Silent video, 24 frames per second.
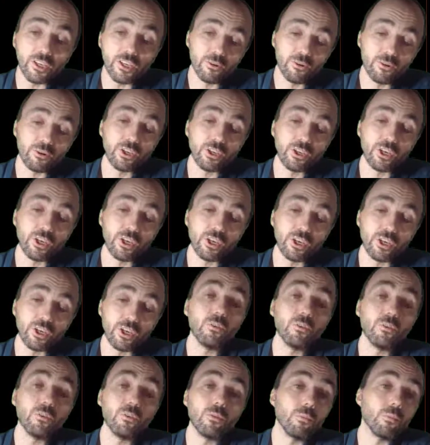Okay,
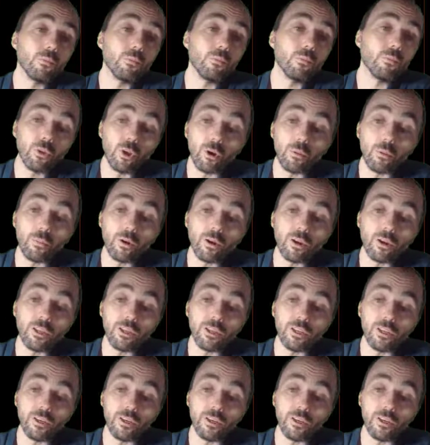normally.